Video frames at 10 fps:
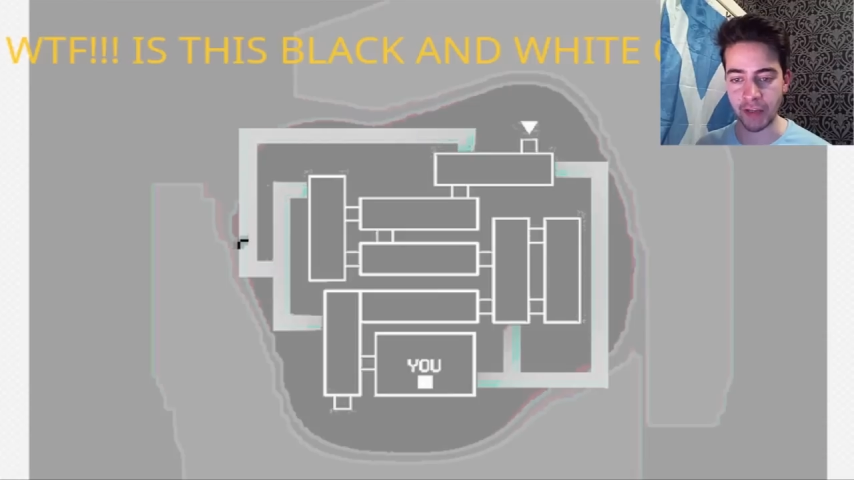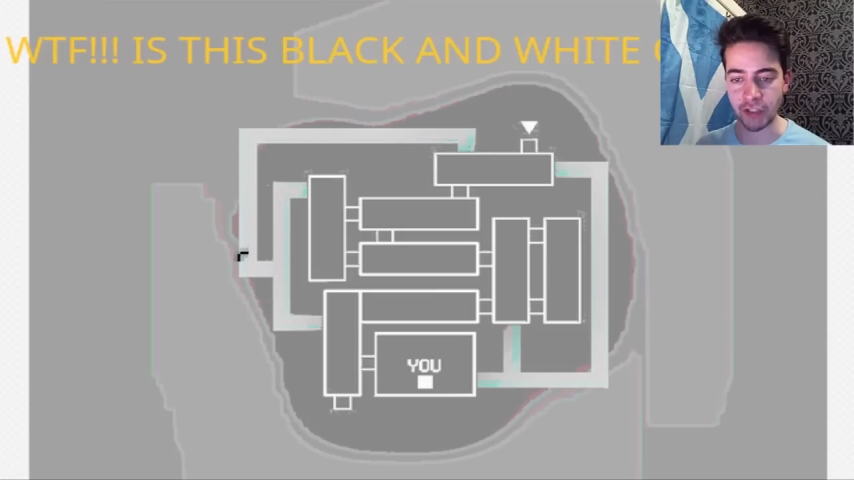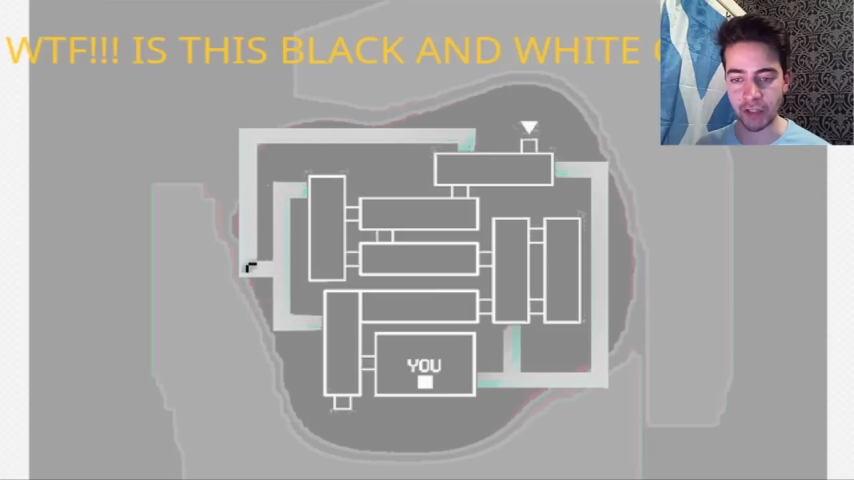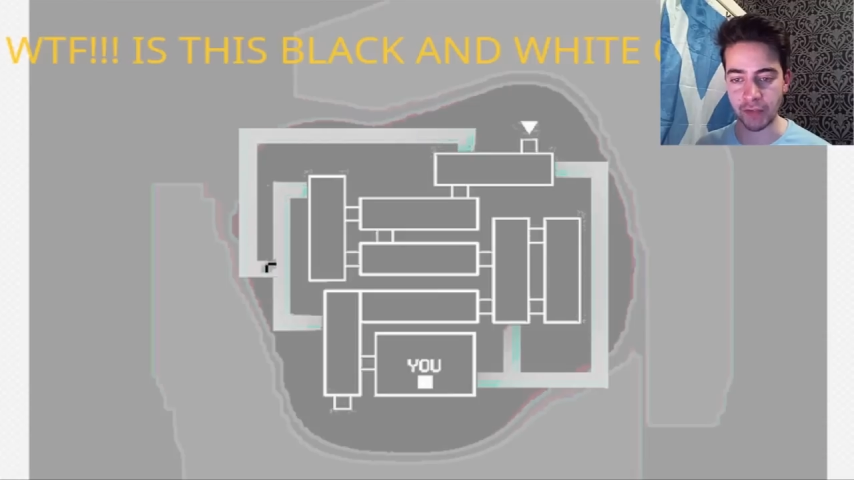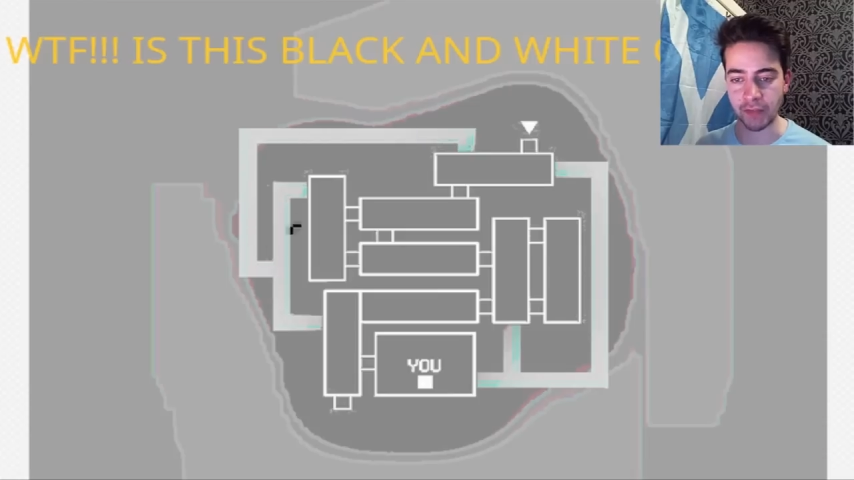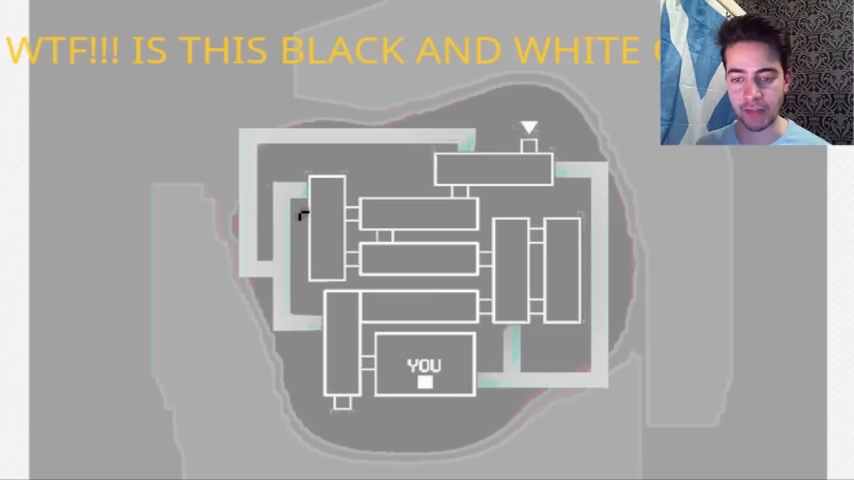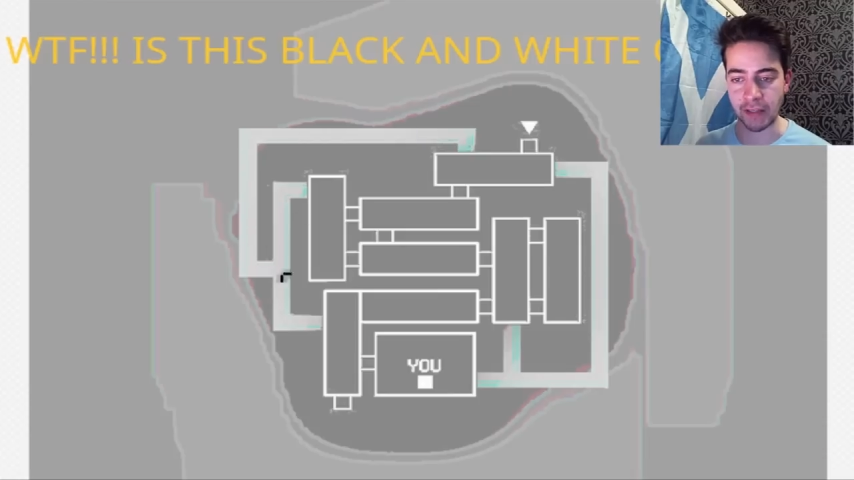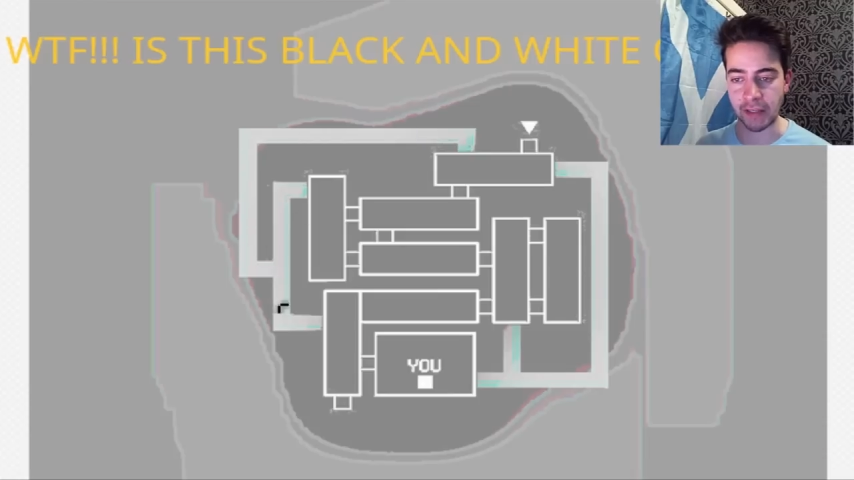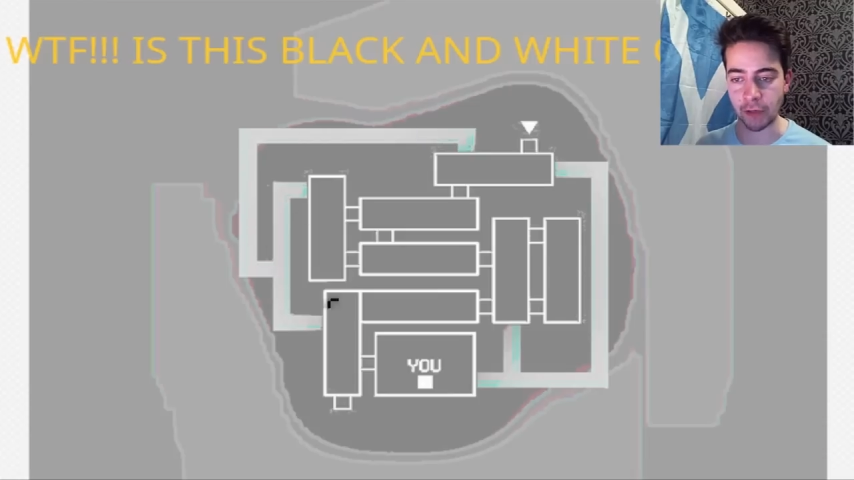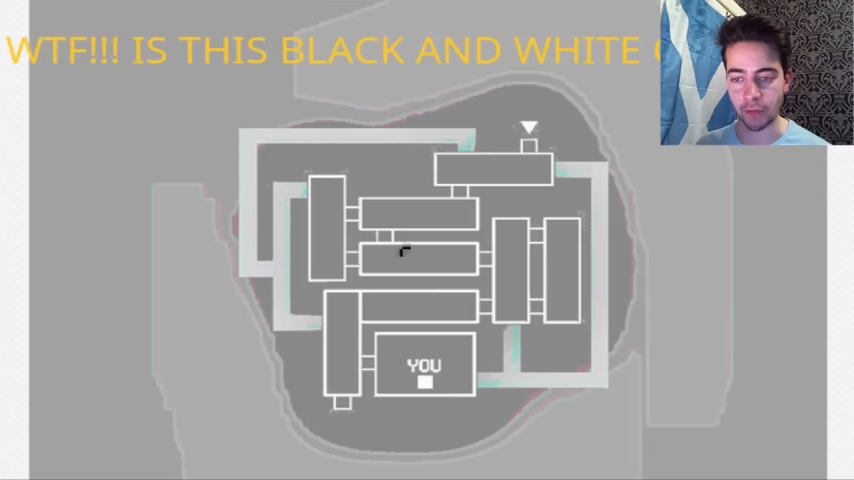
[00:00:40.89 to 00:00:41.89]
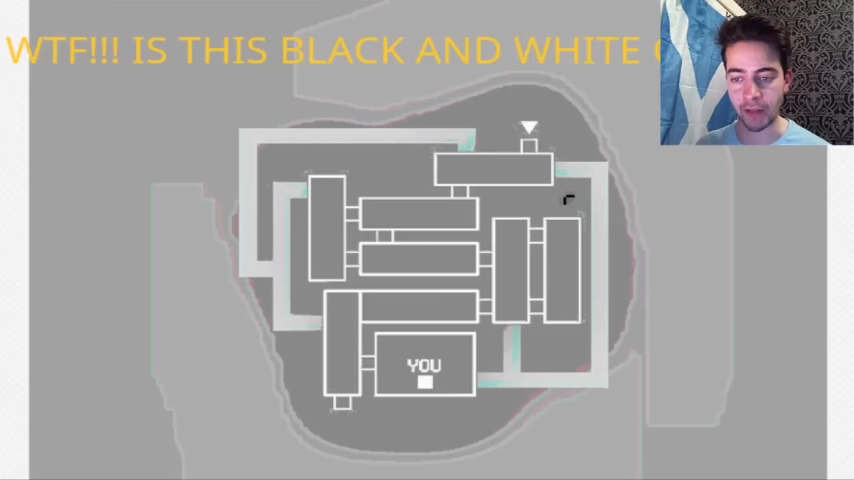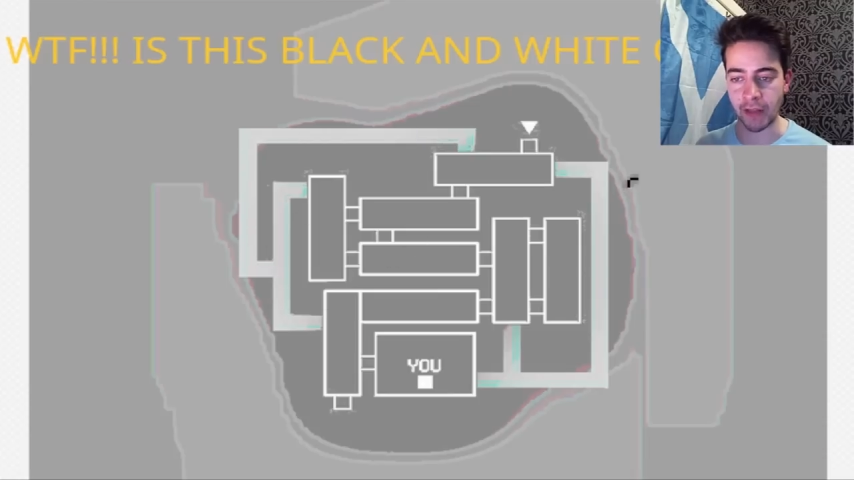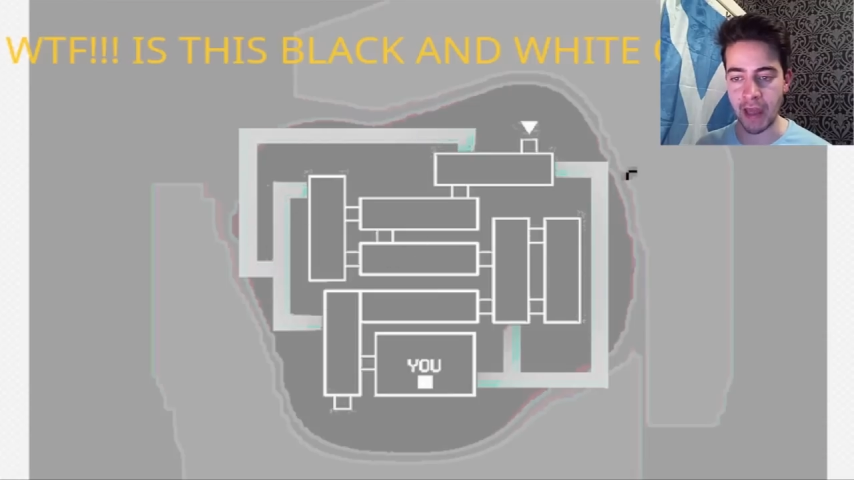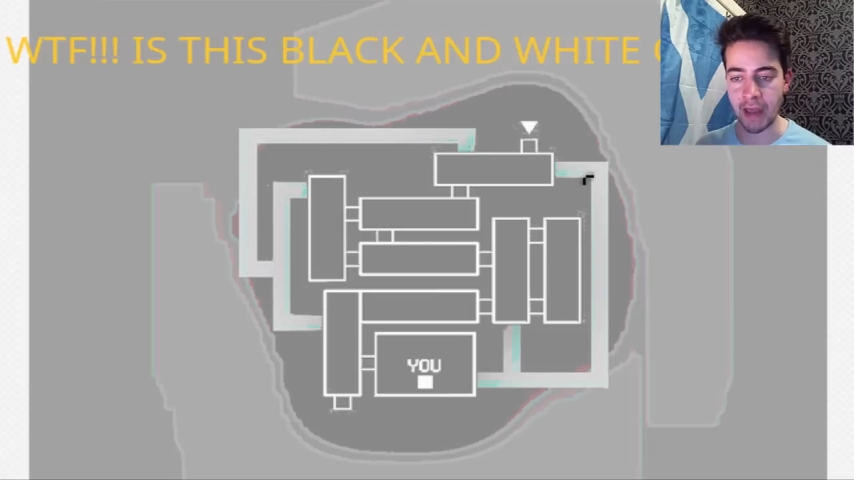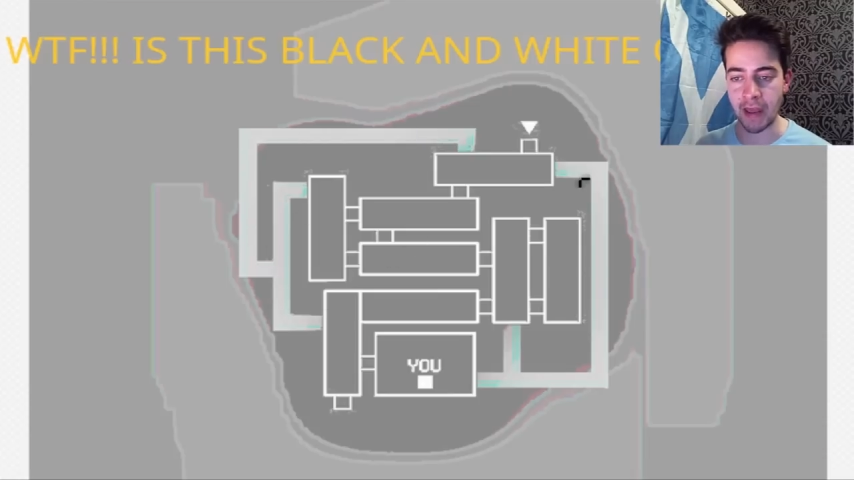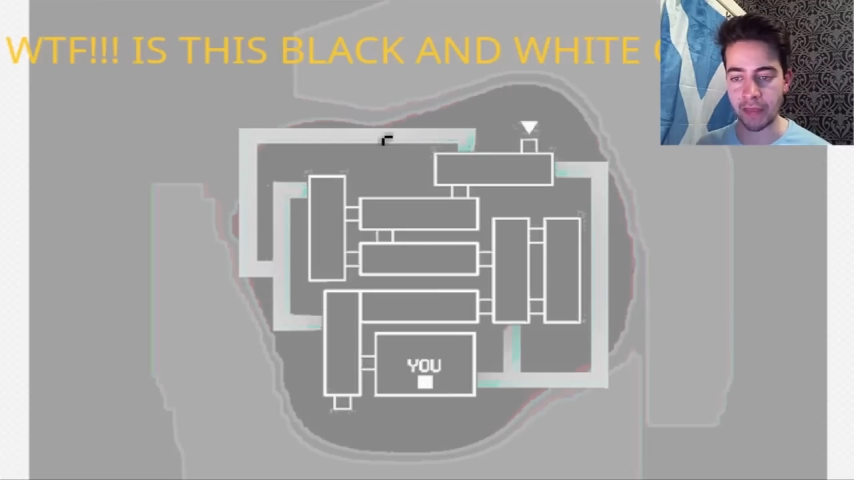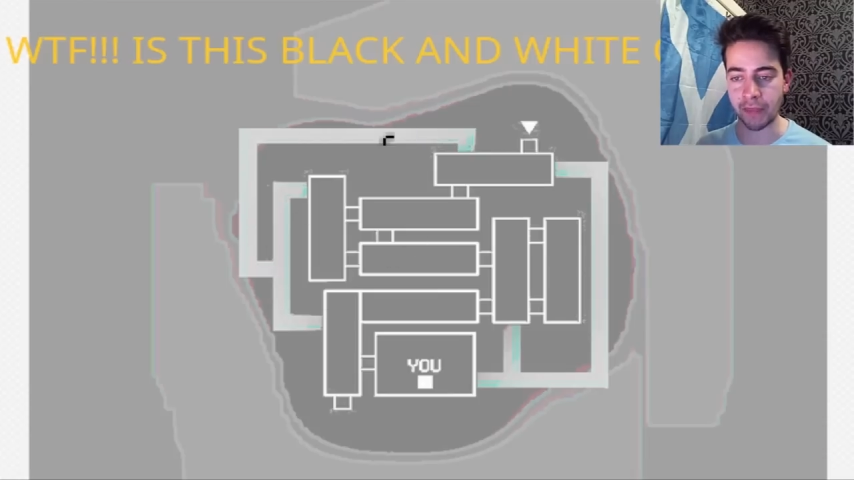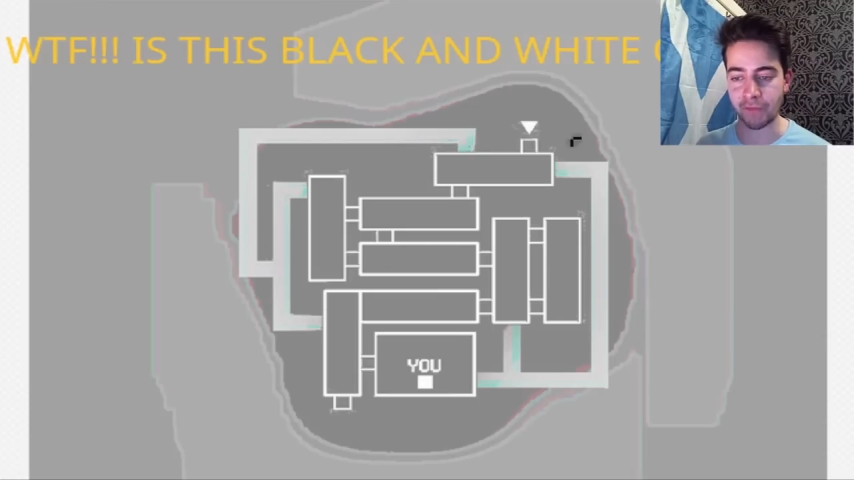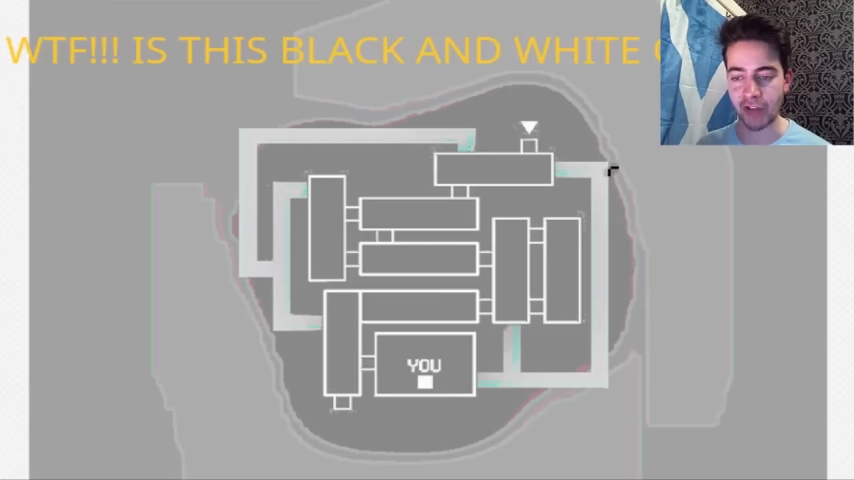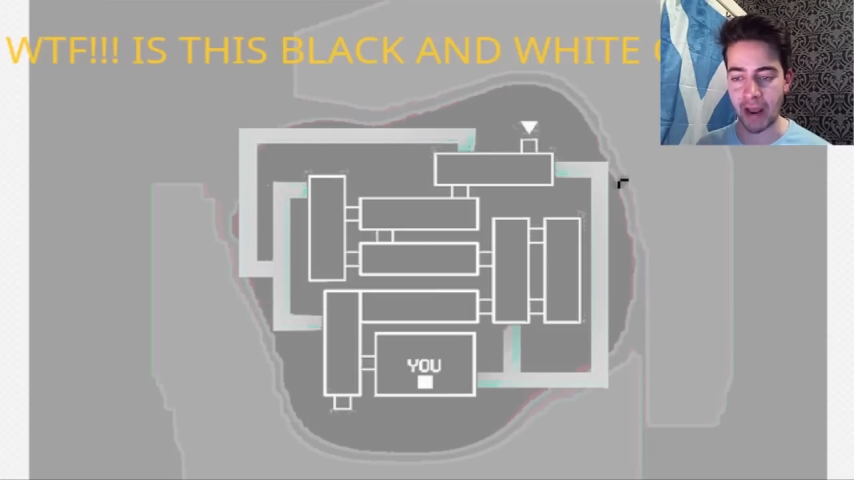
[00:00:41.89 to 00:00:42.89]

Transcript: as you can see here on the left